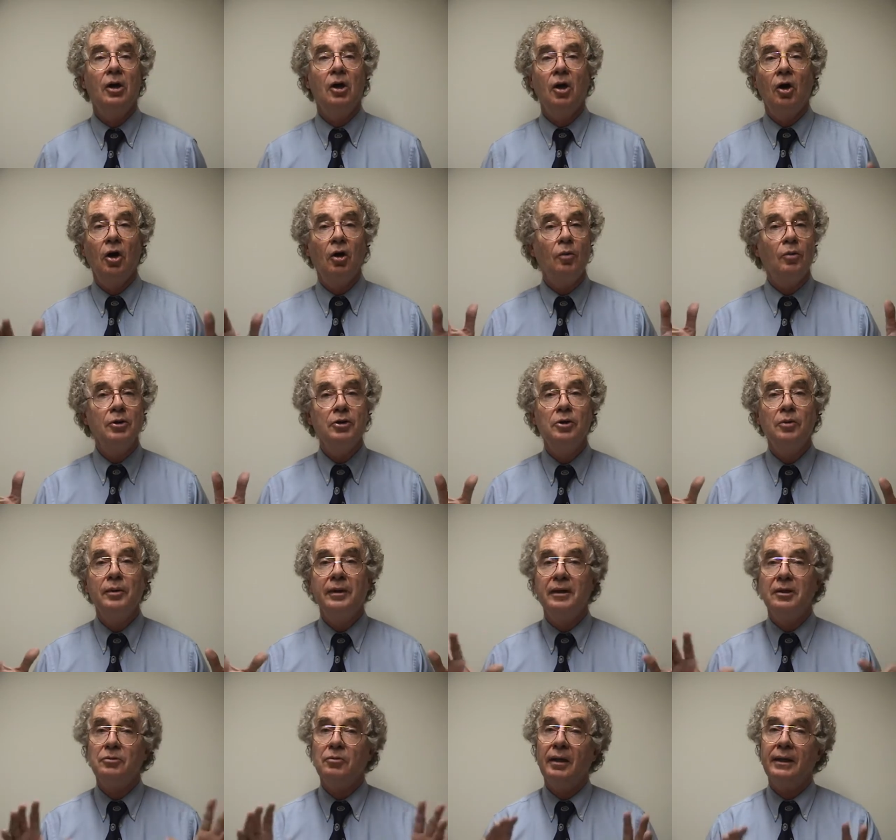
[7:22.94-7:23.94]
All we're doing
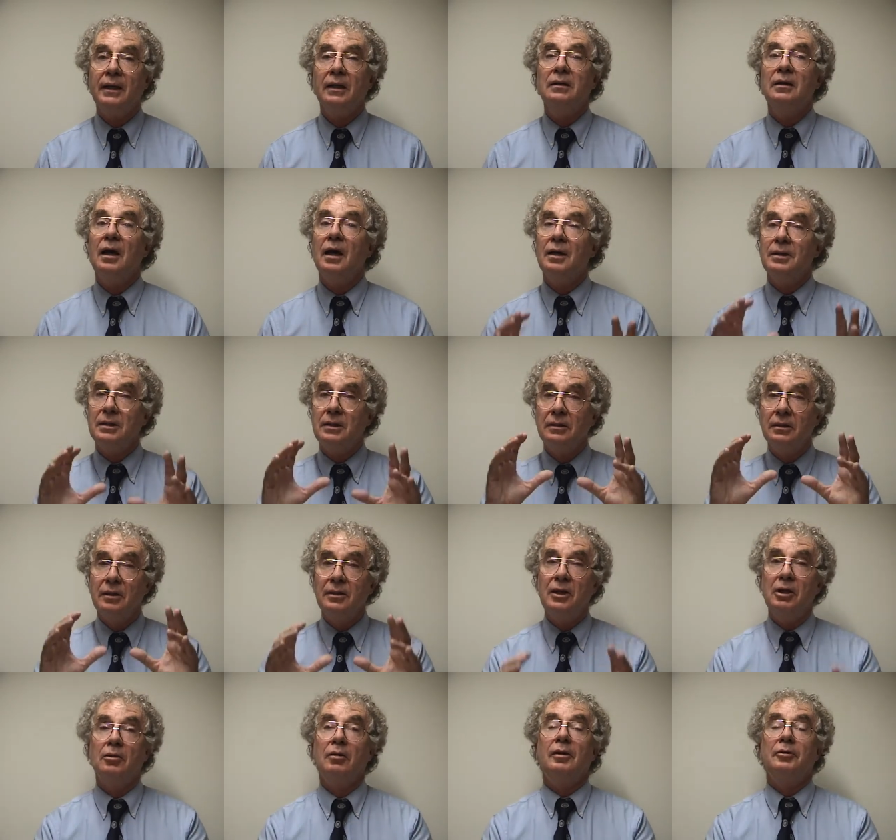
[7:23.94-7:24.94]
is recognizing that
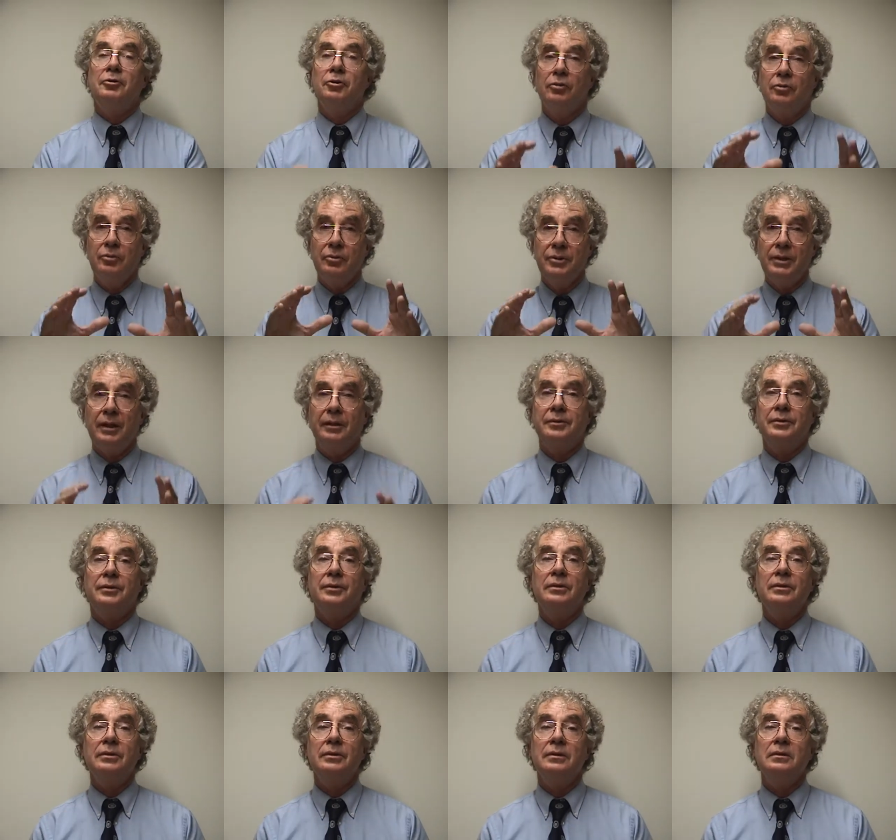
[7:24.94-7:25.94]
there are two
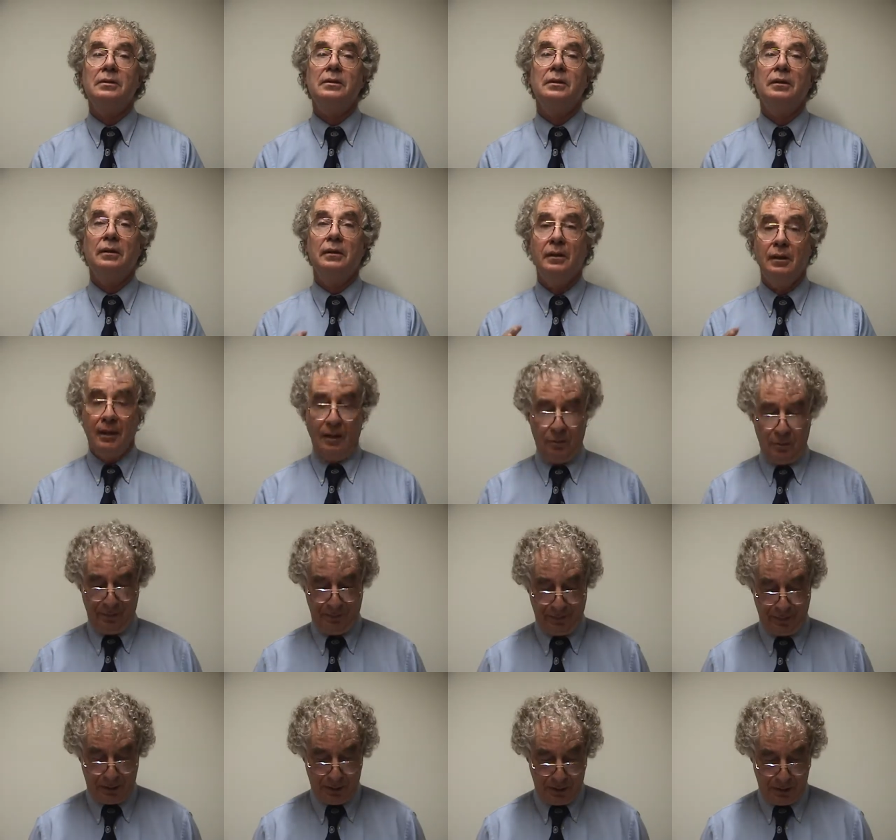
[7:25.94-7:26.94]
sentences, and we're
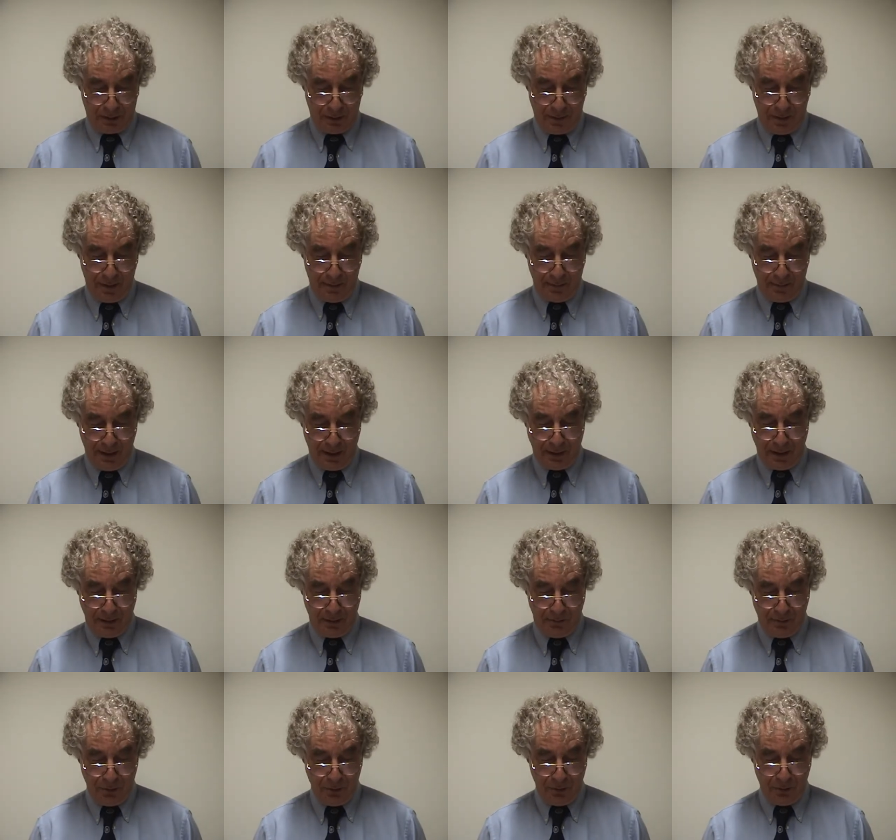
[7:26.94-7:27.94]
fixing them up, making
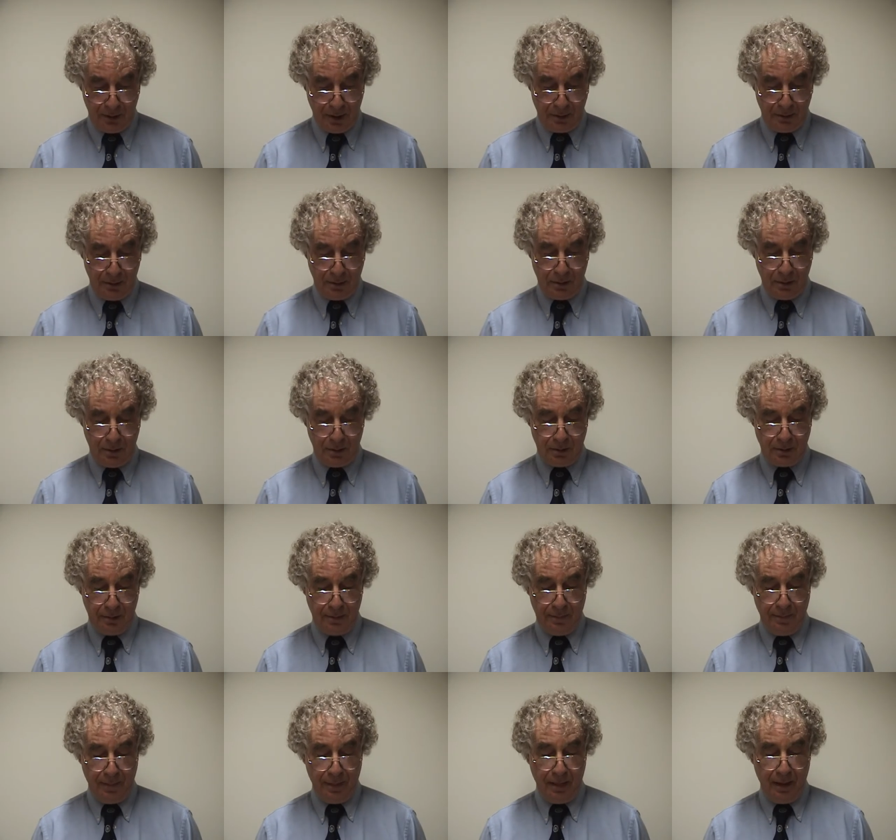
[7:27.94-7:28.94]
them two sentences.
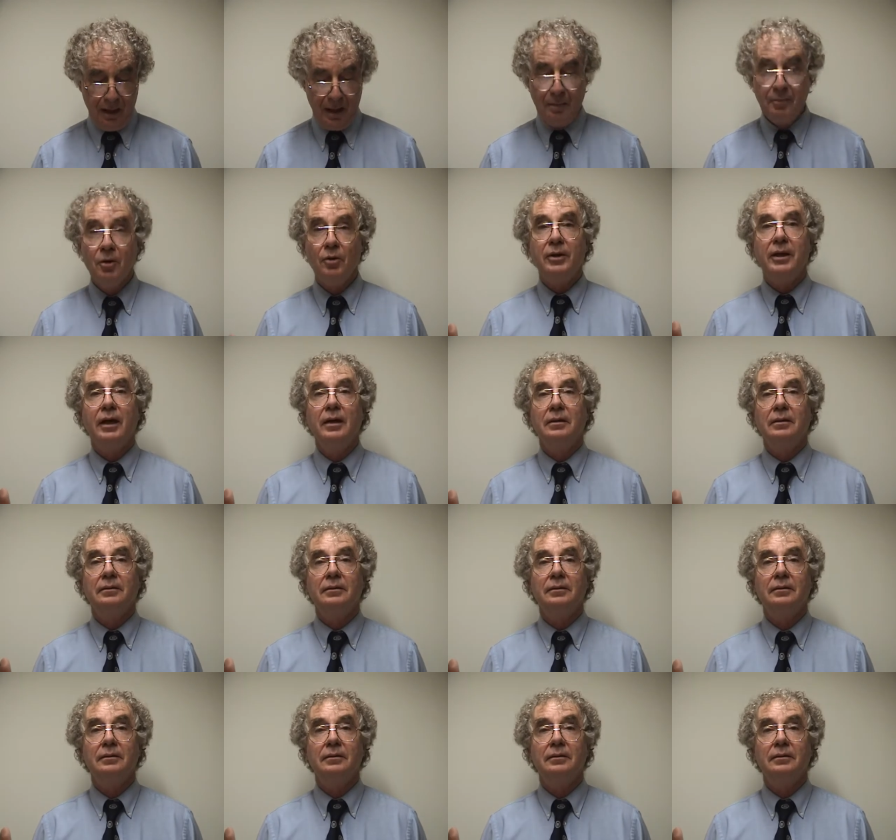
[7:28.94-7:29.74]
I'm okay.